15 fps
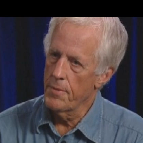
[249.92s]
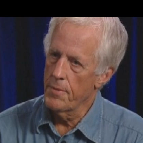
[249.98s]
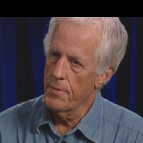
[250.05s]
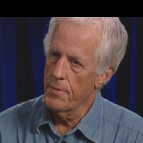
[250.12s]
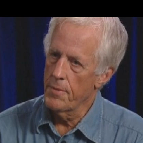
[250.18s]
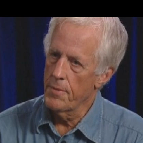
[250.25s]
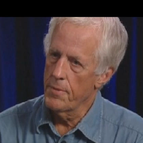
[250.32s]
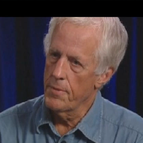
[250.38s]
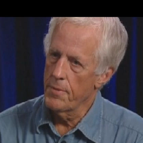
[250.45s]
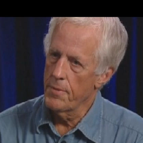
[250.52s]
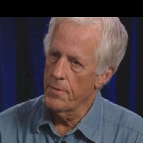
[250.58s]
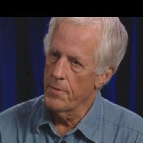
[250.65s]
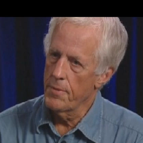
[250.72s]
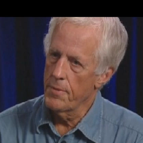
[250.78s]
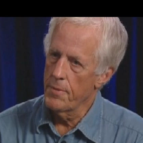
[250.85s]

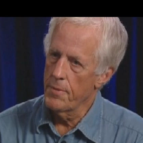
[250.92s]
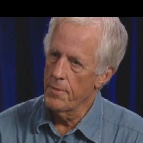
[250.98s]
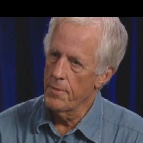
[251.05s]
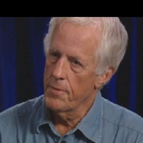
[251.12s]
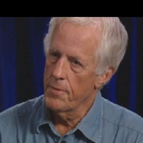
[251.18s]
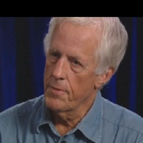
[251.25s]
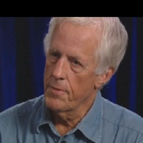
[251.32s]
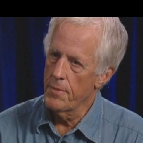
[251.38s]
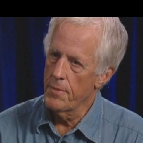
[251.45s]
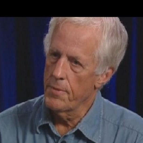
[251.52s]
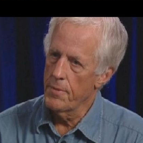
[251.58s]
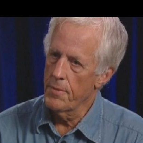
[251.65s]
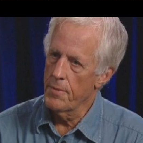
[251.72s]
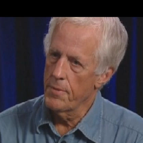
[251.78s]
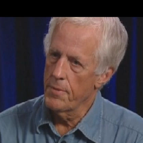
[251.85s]

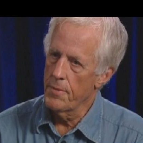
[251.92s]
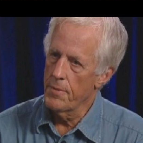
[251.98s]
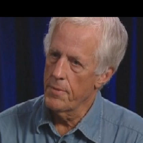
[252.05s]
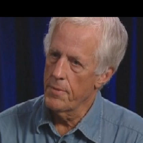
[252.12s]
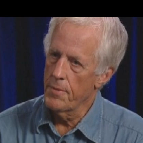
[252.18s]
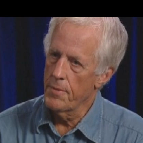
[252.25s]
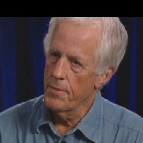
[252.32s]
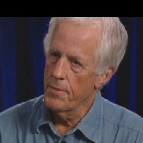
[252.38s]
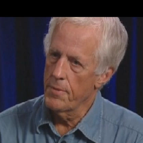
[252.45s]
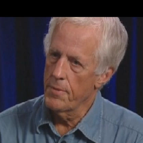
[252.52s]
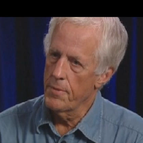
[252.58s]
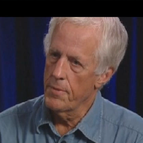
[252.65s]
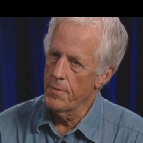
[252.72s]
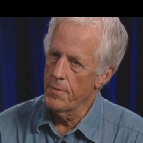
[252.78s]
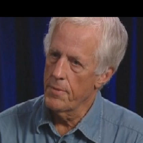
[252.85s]

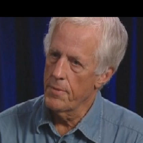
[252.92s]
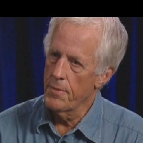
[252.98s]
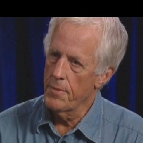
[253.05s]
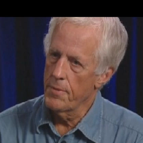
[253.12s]
This is a still picture; no speech is visible.